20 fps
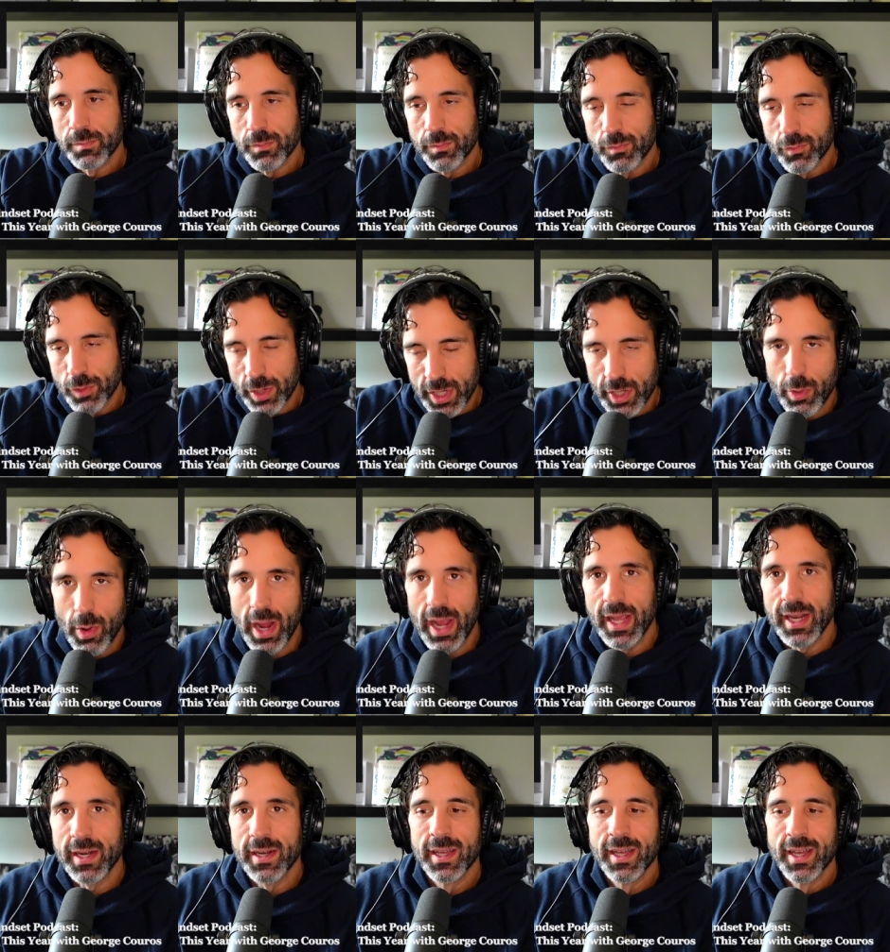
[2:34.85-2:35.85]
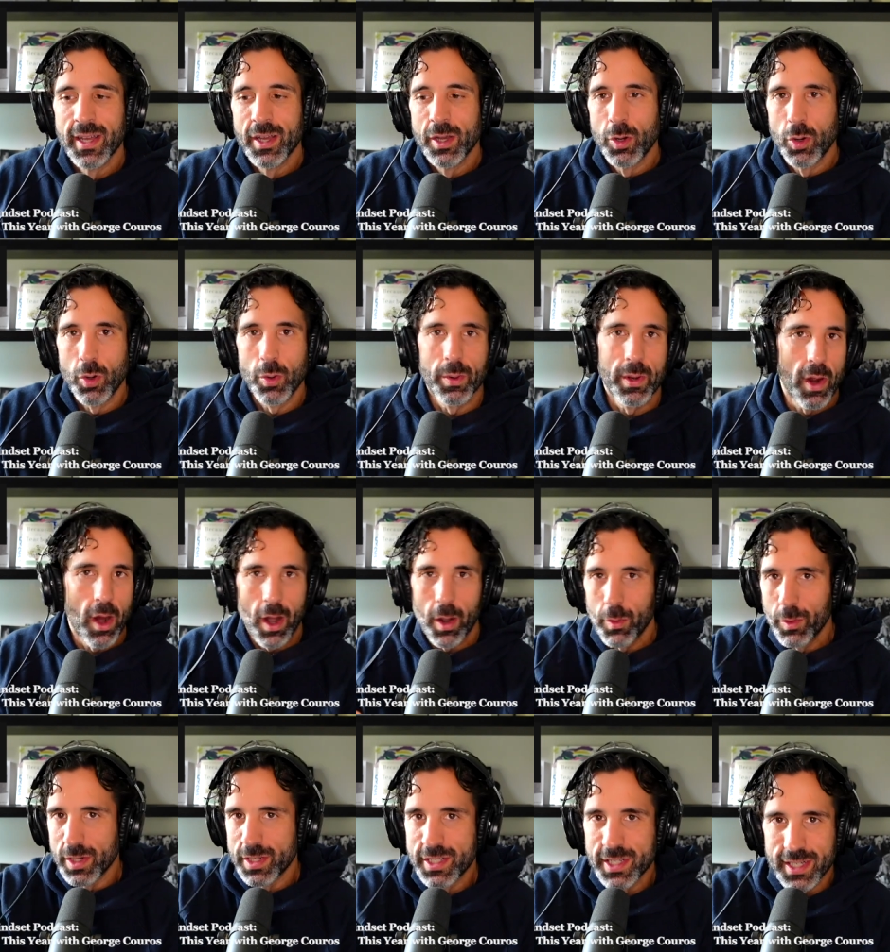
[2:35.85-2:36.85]
recreate who we are,
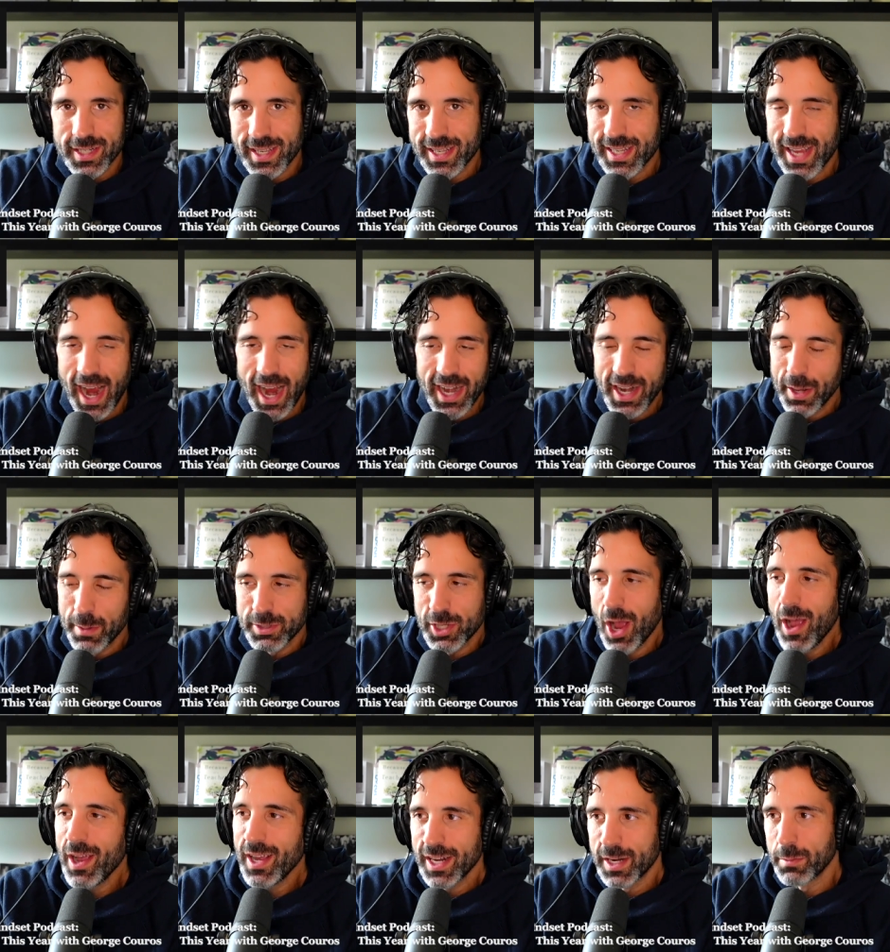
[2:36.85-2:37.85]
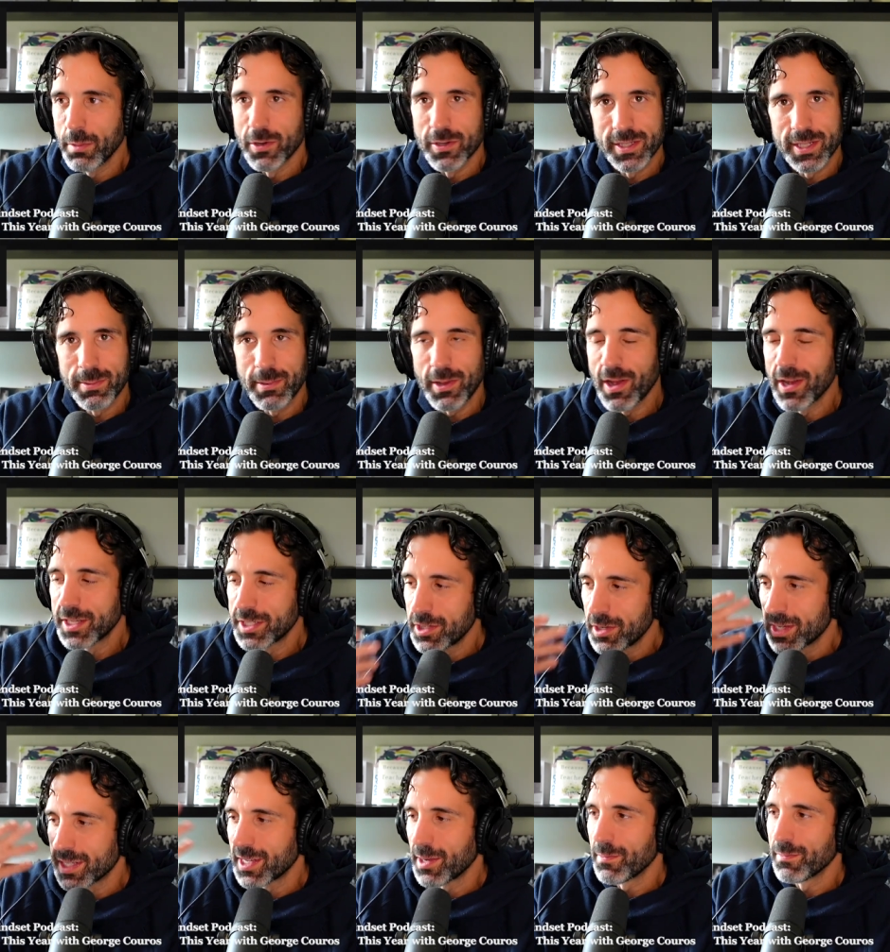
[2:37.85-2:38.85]
which kind of I'm talking about, to be honest with you,
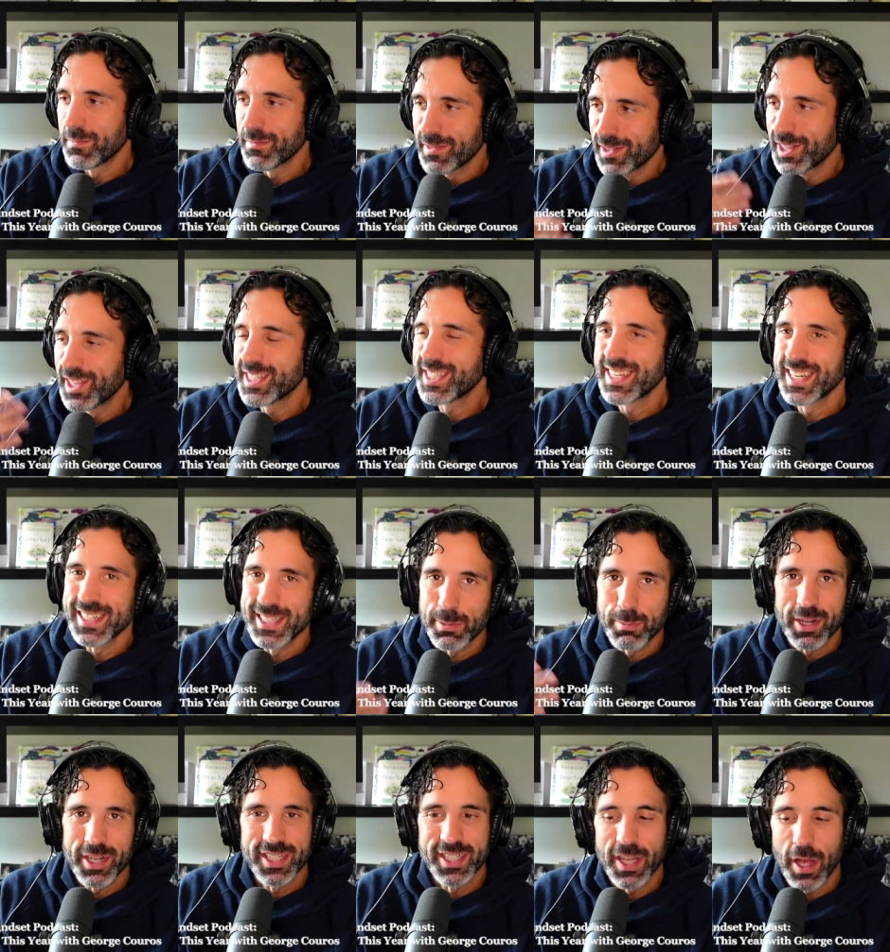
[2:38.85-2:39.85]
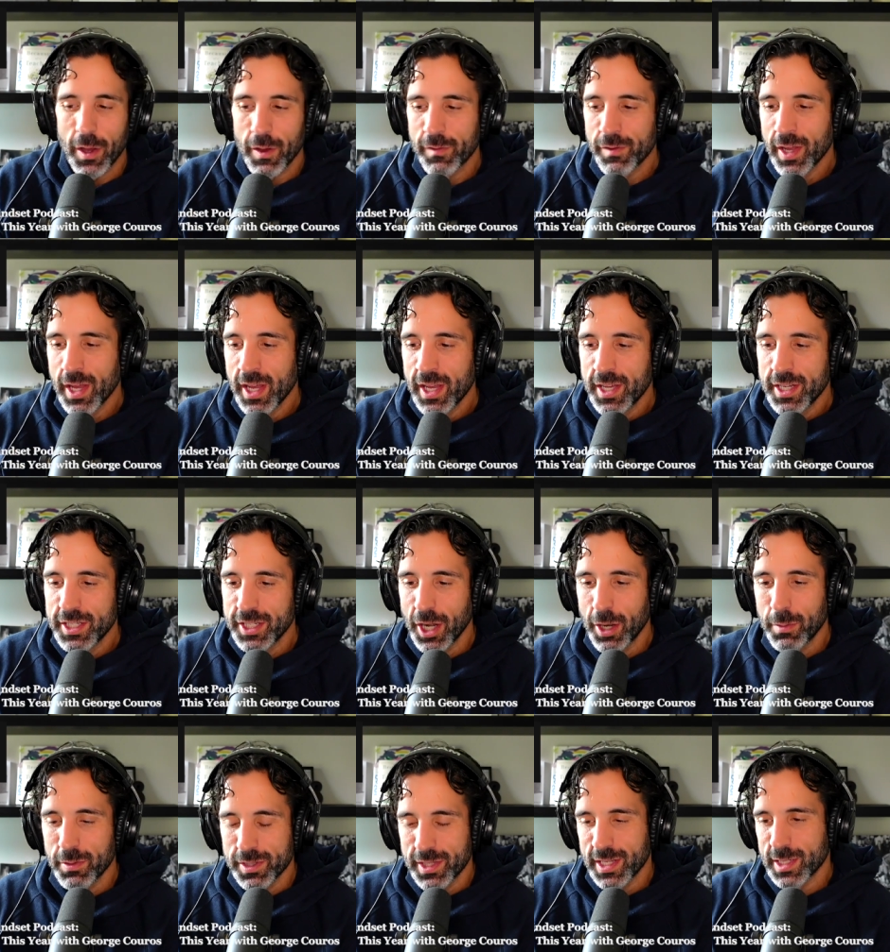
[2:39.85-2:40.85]
as I'm listening to myself share
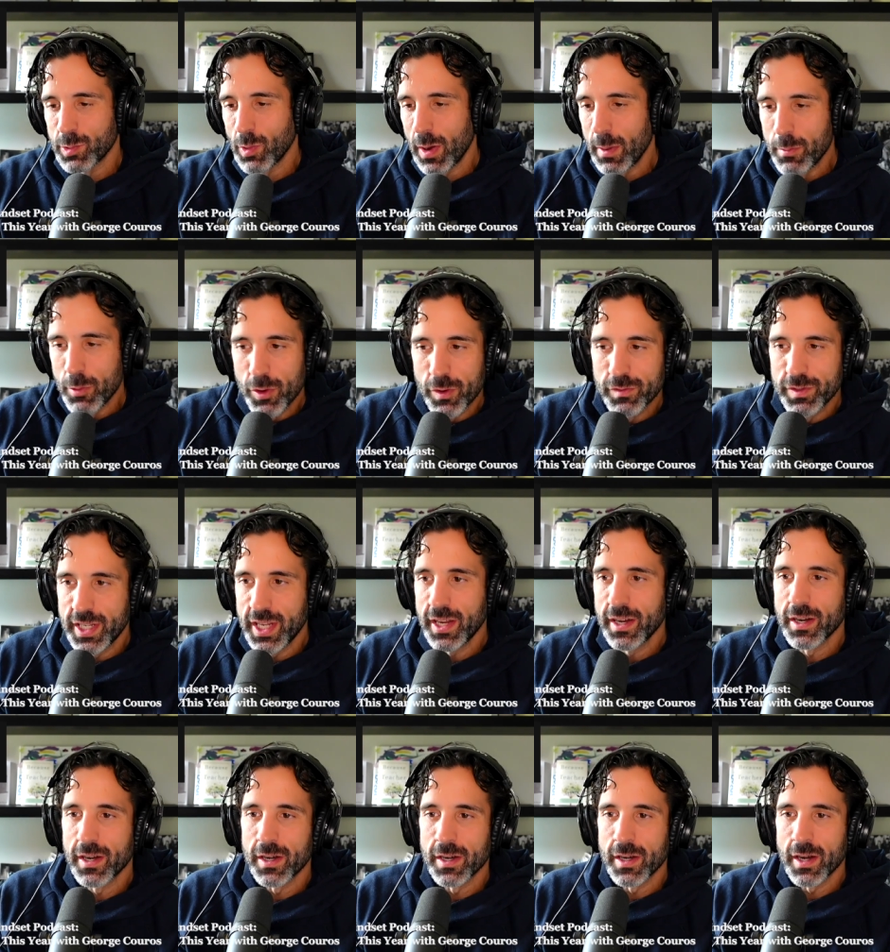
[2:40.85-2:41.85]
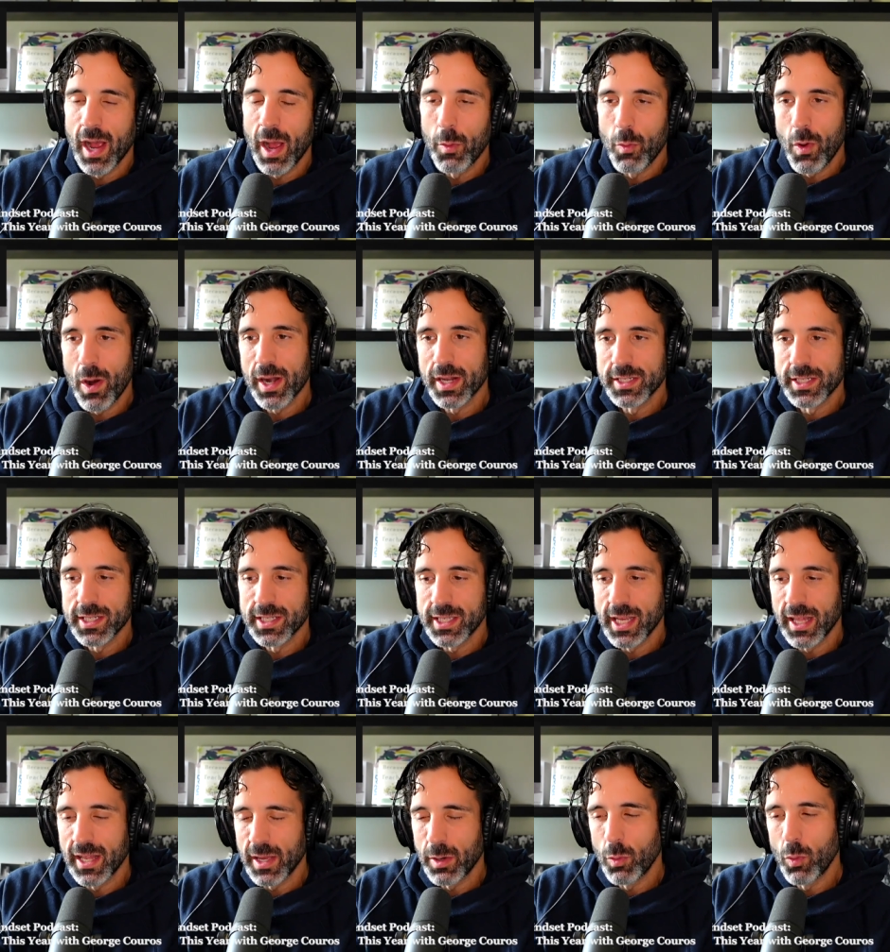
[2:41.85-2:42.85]
about this. When I moved here, I wanted to say,
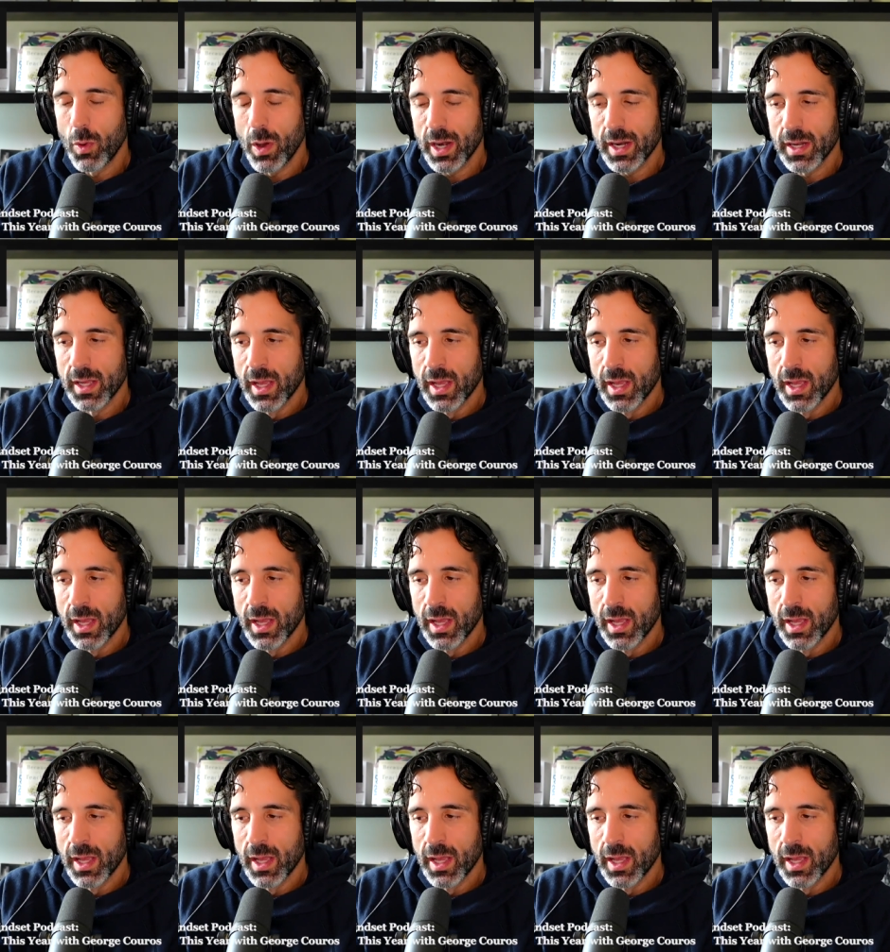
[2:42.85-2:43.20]
like, what